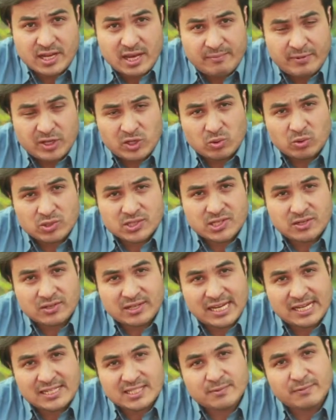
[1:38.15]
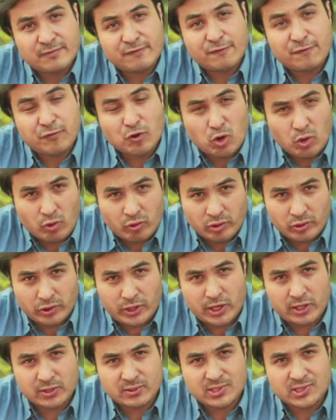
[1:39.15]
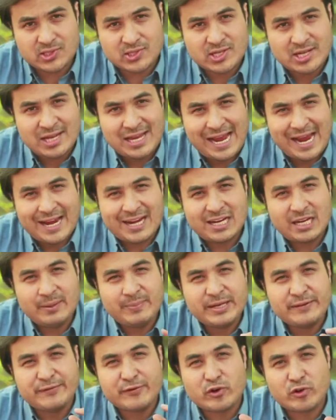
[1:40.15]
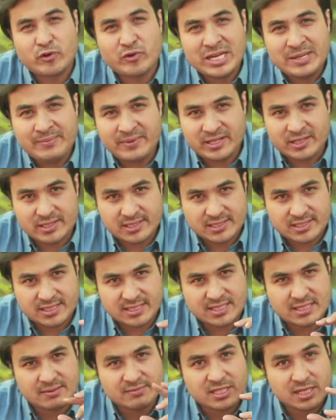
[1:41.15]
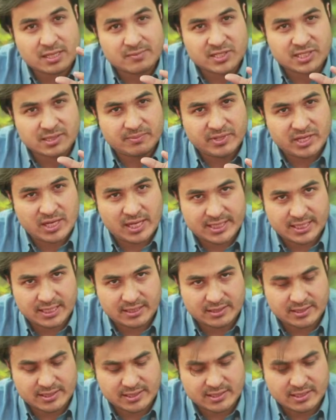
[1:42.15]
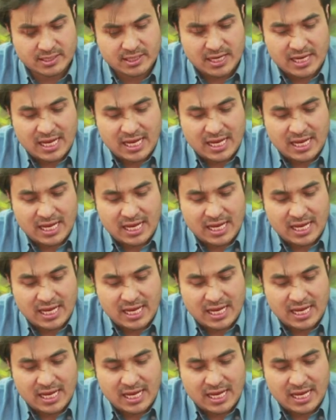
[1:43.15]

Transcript: but you also get some floral notes and a little bit of creaminess and sometimes some nuttiness.